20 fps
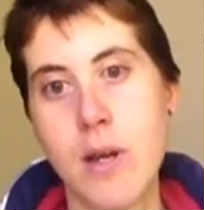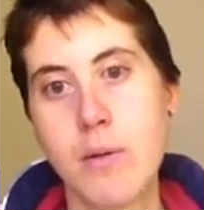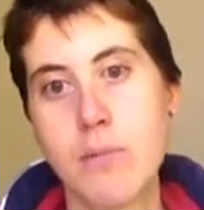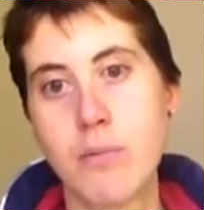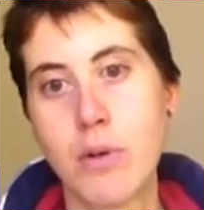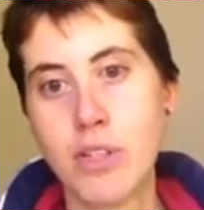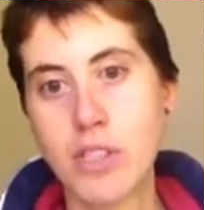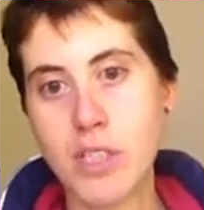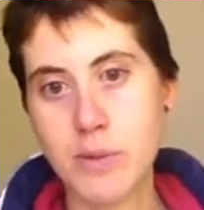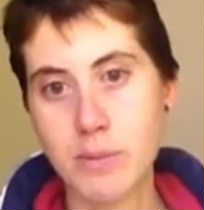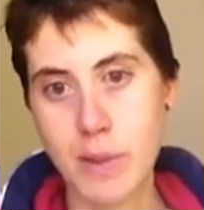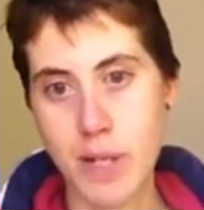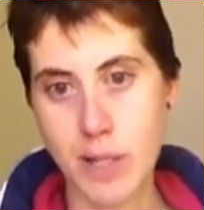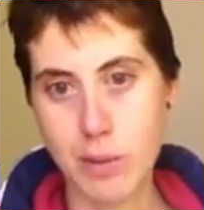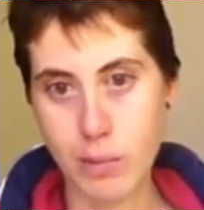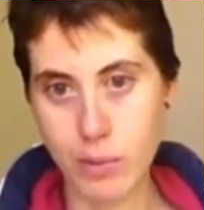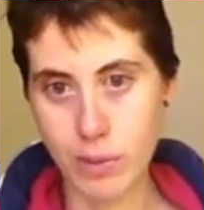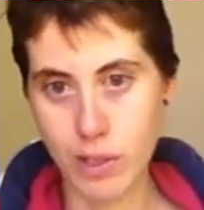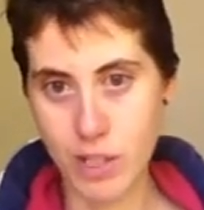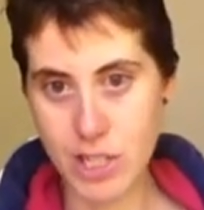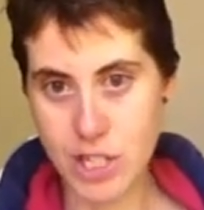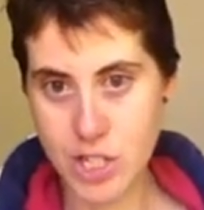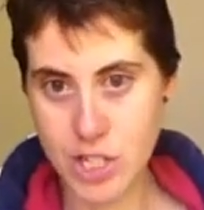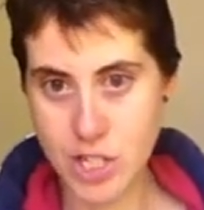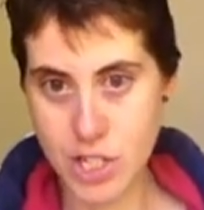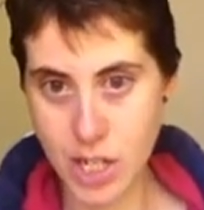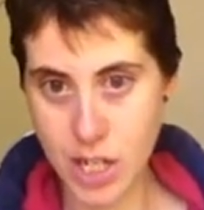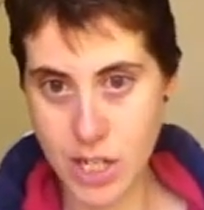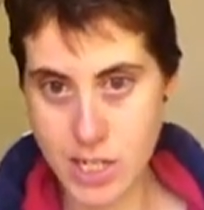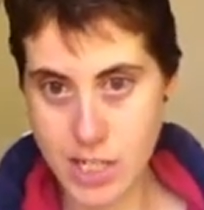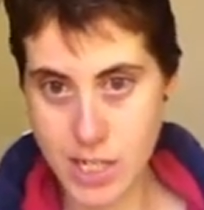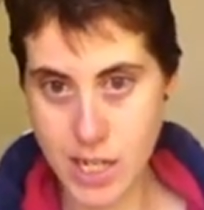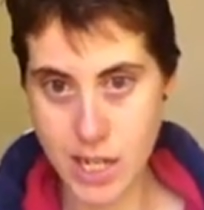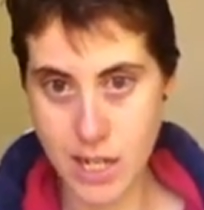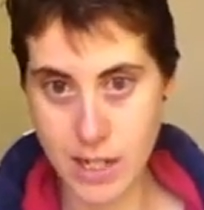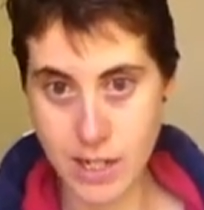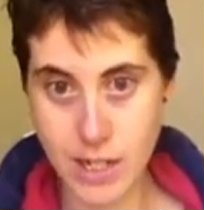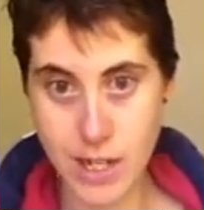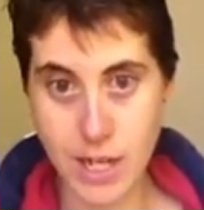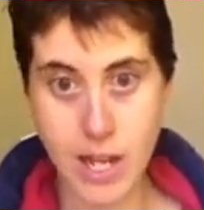Most people in
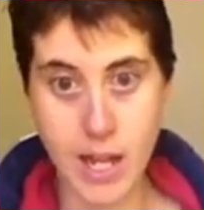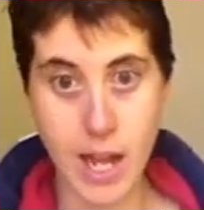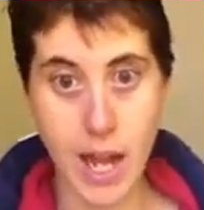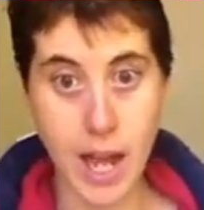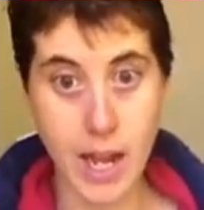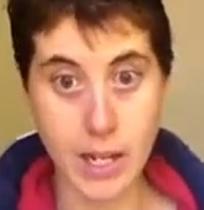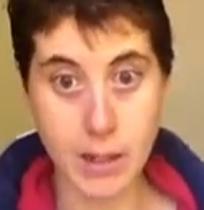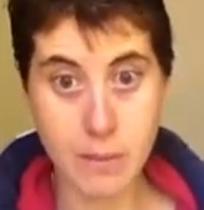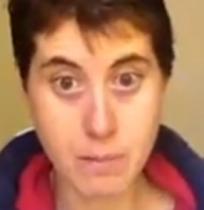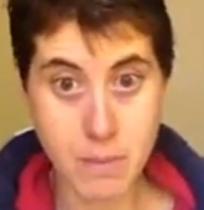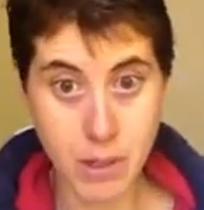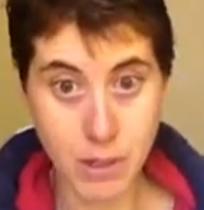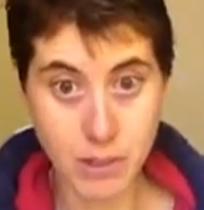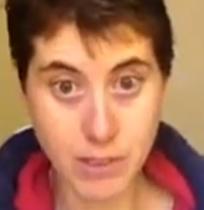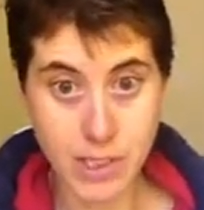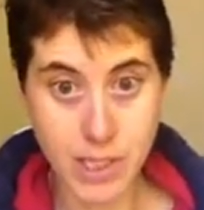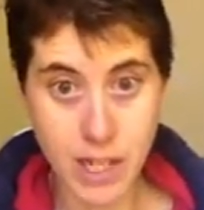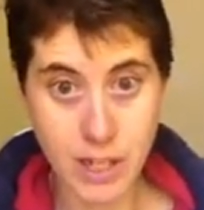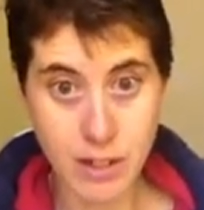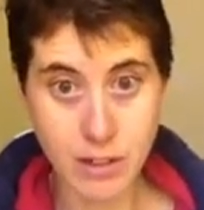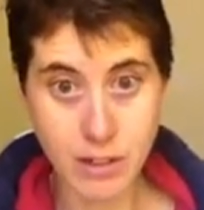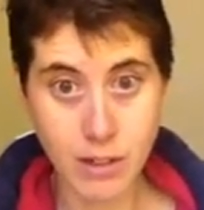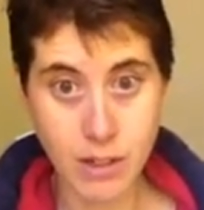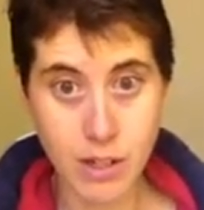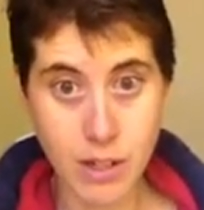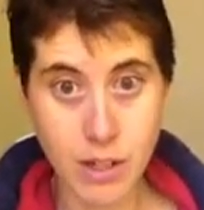shutdown and in meltdown